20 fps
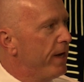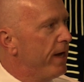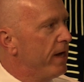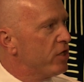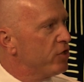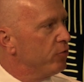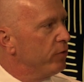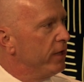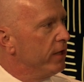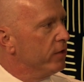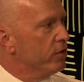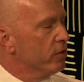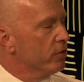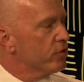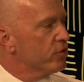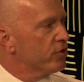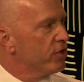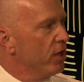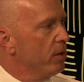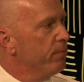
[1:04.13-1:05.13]
actually, at
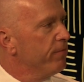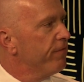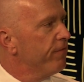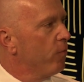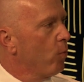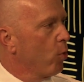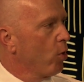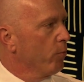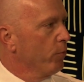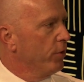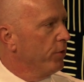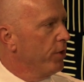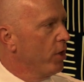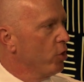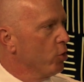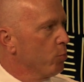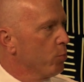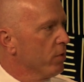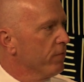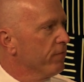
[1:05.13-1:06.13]
some form or
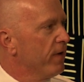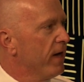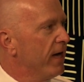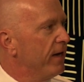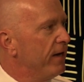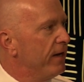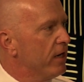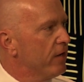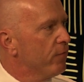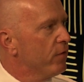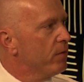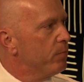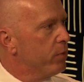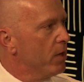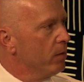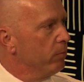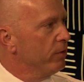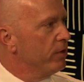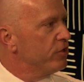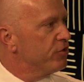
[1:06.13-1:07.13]
another, provide every
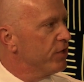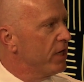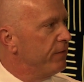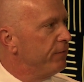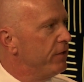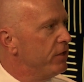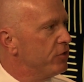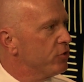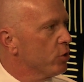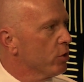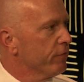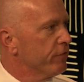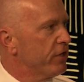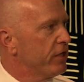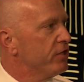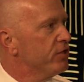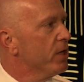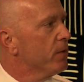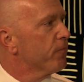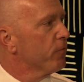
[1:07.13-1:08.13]
public safety service
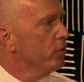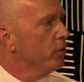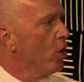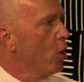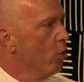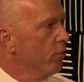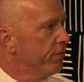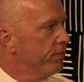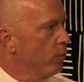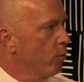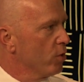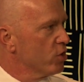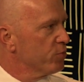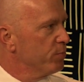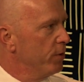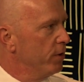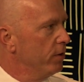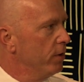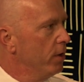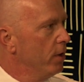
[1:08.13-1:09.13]
except for law
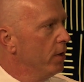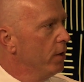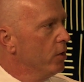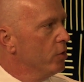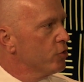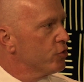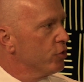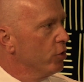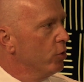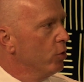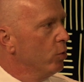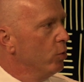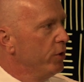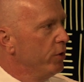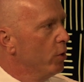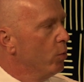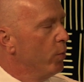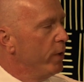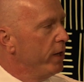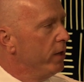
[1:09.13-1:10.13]
enforcement. So,
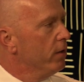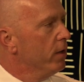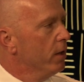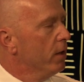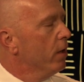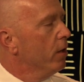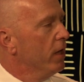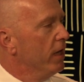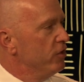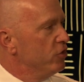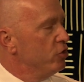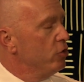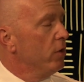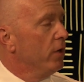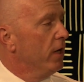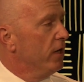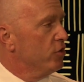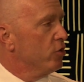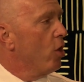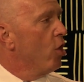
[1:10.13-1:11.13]
we,
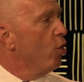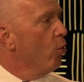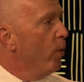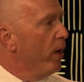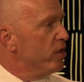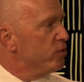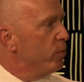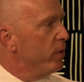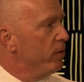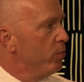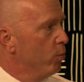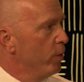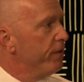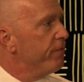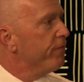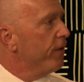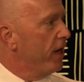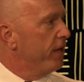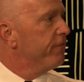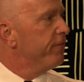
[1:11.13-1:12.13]
as always, we
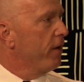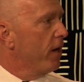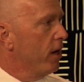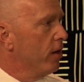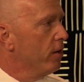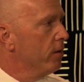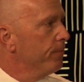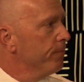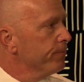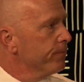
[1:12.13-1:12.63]
fight fire.